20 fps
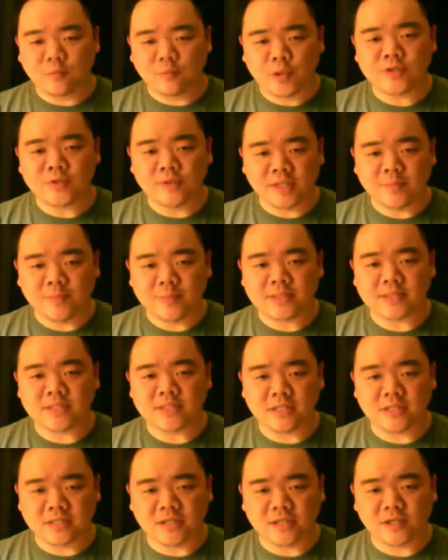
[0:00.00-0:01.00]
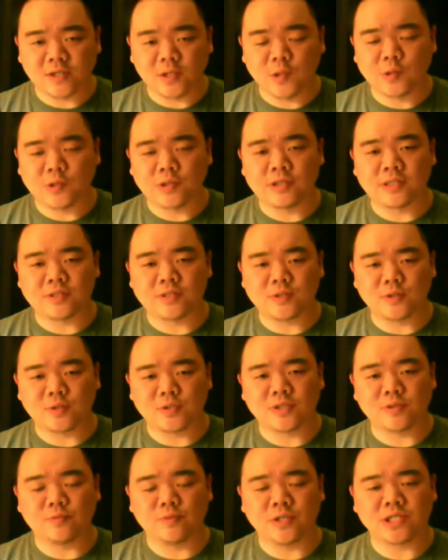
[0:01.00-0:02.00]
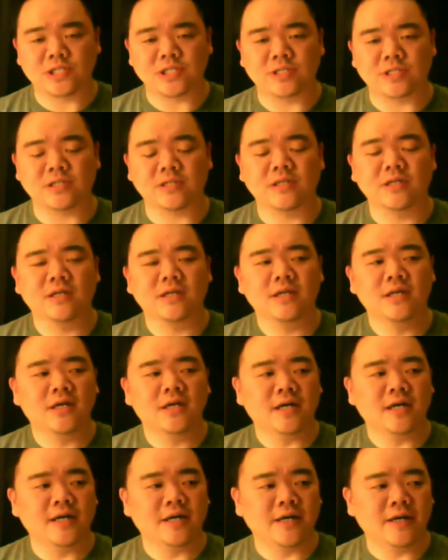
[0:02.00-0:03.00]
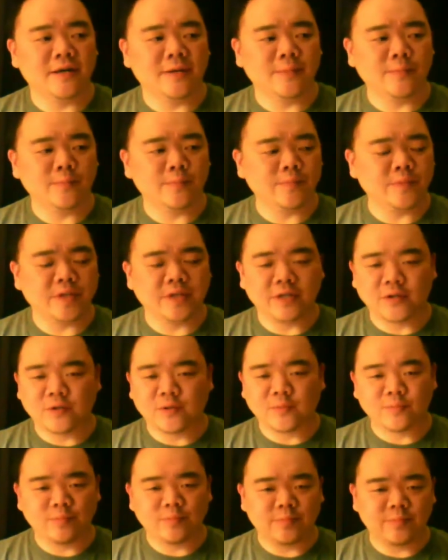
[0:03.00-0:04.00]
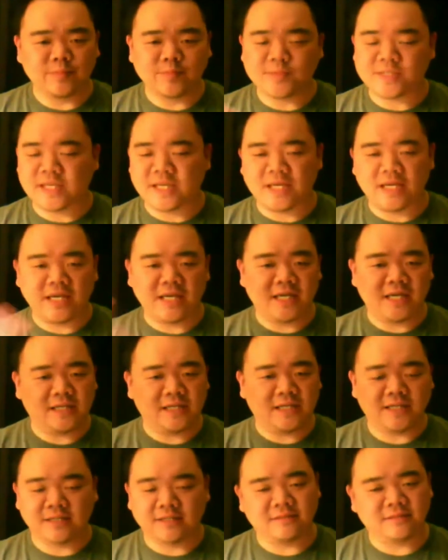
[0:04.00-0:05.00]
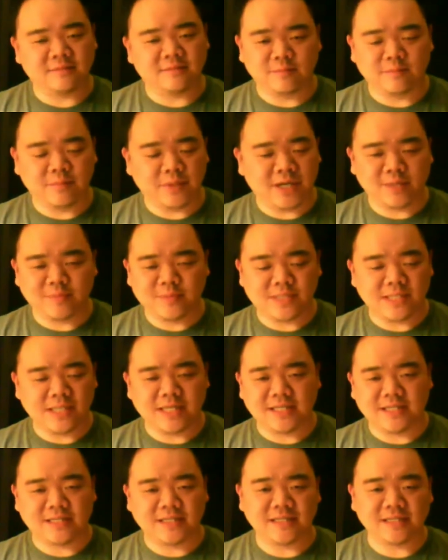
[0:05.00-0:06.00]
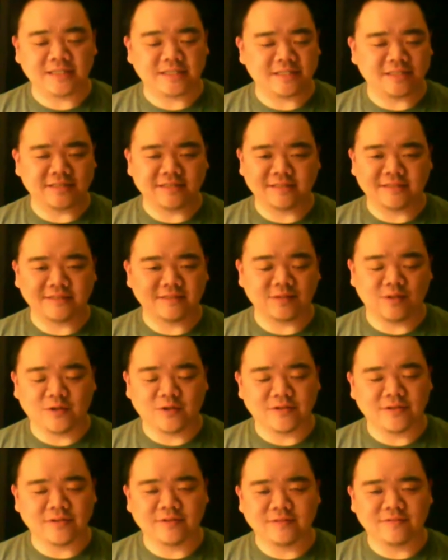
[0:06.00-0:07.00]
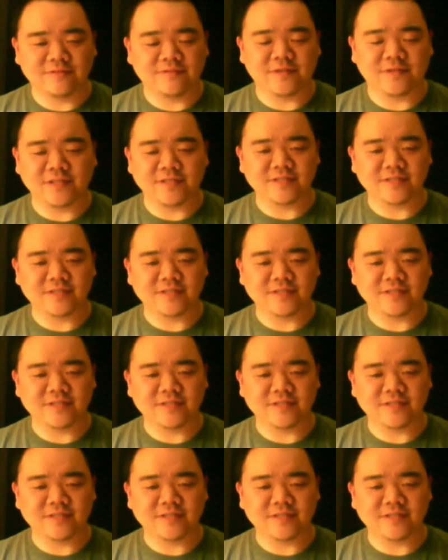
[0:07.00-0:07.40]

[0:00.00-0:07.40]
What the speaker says: Winter Olympics just concluded in Sochi, Russia. You know, skiing and bobsledding and all the fun